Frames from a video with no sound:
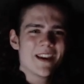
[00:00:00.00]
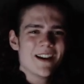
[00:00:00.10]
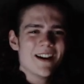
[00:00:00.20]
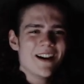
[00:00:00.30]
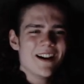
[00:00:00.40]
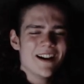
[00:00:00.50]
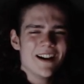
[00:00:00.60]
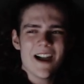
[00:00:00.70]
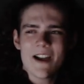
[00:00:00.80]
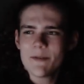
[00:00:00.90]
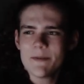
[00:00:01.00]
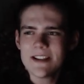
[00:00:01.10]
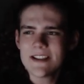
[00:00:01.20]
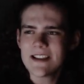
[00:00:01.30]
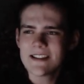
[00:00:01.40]

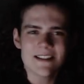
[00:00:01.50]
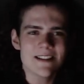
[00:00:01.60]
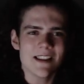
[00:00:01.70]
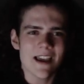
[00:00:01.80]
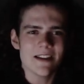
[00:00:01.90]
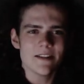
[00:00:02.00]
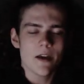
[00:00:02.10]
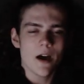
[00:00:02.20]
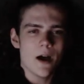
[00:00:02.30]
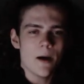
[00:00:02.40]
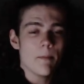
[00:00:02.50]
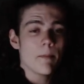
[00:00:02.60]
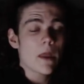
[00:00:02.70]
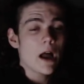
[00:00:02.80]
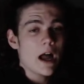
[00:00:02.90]
everybody's at Disneyland.
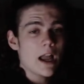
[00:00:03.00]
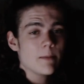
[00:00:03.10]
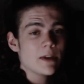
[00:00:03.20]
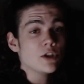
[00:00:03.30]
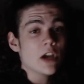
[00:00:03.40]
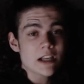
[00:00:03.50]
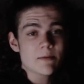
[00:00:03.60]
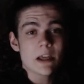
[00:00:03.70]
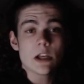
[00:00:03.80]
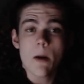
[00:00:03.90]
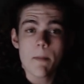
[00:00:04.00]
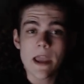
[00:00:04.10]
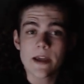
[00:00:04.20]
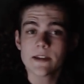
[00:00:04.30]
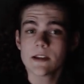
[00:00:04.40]
I'm in jazz band, not
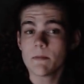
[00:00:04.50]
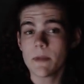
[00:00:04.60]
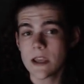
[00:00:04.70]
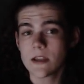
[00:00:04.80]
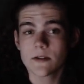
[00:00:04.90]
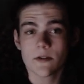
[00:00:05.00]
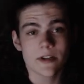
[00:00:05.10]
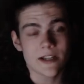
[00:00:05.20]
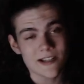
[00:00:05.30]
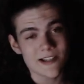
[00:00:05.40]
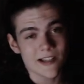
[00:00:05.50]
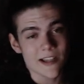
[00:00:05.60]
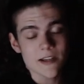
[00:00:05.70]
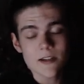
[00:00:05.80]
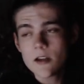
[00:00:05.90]
band, and the band is going to
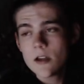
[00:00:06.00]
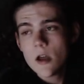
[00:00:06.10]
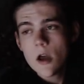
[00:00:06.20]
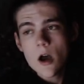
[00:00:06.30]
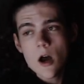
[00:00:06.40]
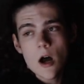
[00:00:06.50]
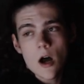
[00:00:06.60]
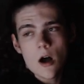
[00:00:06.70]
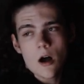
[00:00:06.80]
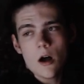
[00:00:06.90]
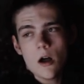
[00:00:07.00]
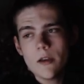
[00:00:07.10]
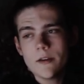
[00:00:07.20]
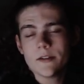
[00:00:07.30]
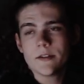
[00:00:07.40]
Disneyland
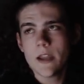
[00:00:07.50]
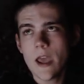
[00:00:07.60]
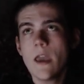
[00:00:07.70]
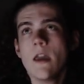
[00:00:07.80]
on today,